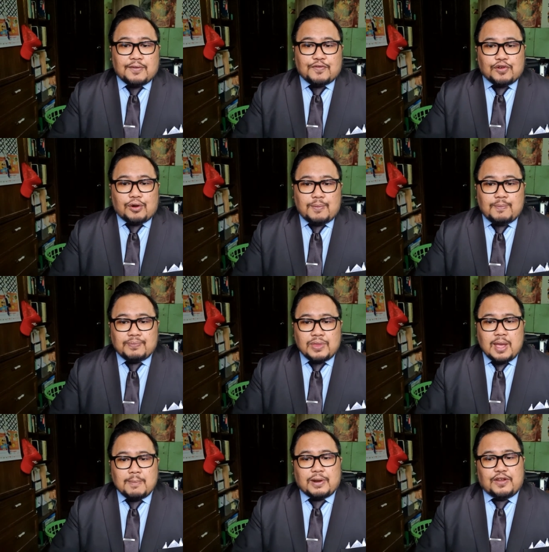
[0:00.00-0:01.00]
from
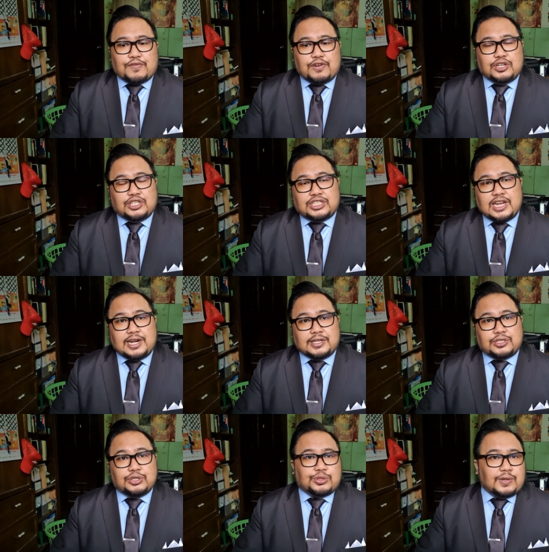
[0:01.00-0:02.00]
preferred
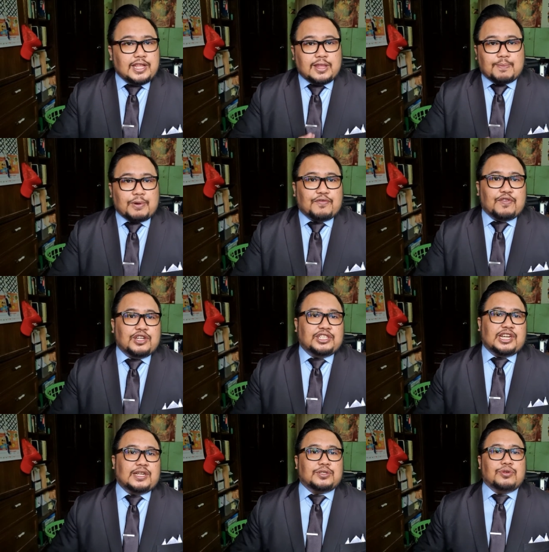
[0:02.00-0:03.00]
shares. Usually, the preferred
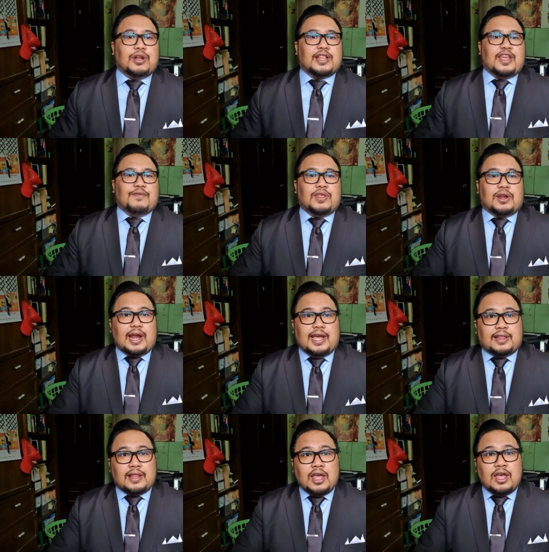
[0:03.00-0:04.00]
shares do not have the
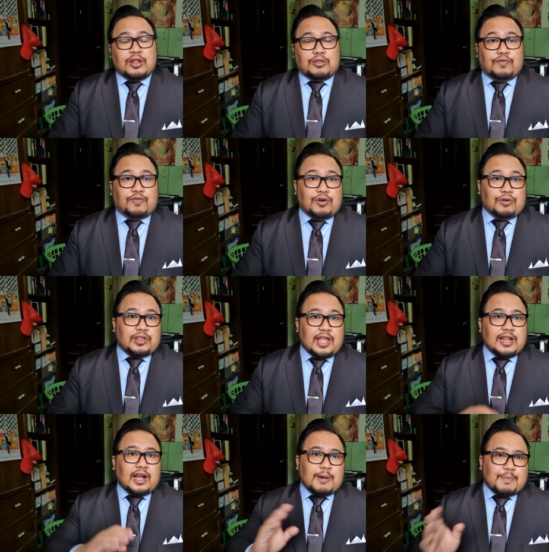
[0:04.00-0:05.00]
right to vote.
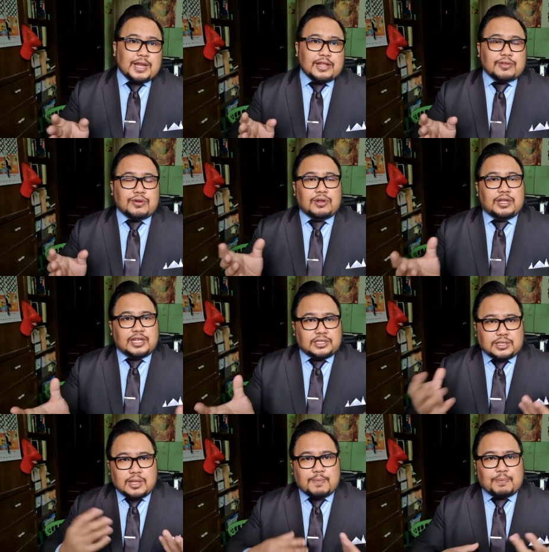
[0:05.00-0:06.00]
And ang kapalit nun
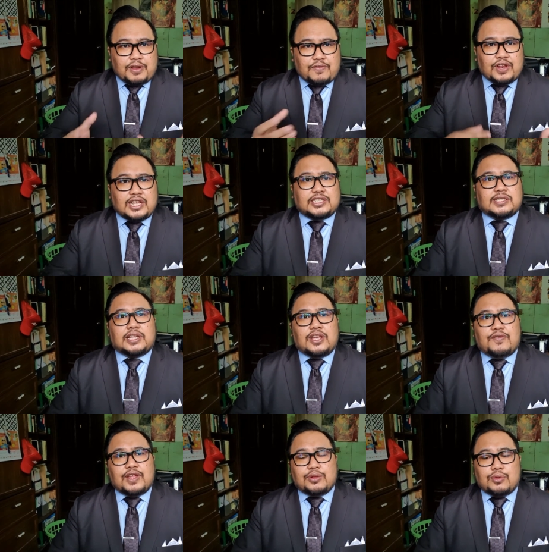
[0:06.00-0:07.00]
is the privileges
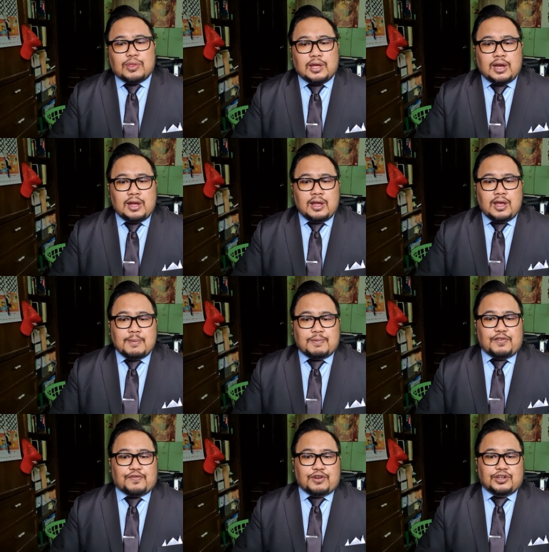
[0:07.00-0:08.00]
given to the
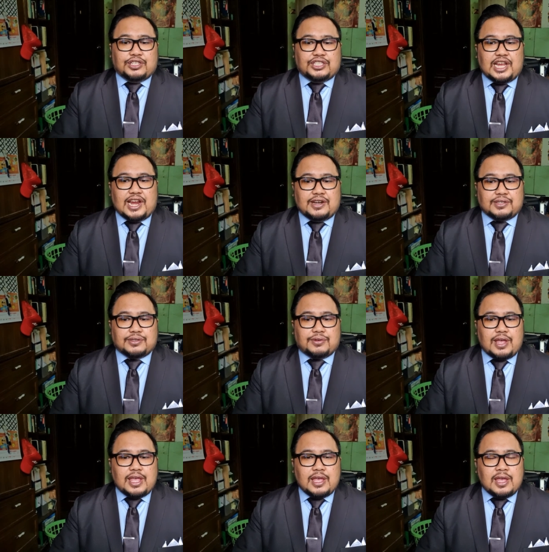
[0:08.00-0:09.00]
preferred shares,
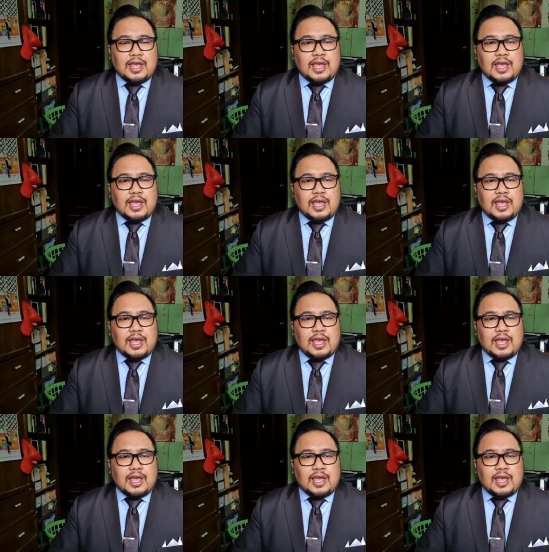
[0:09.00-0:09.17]
okay?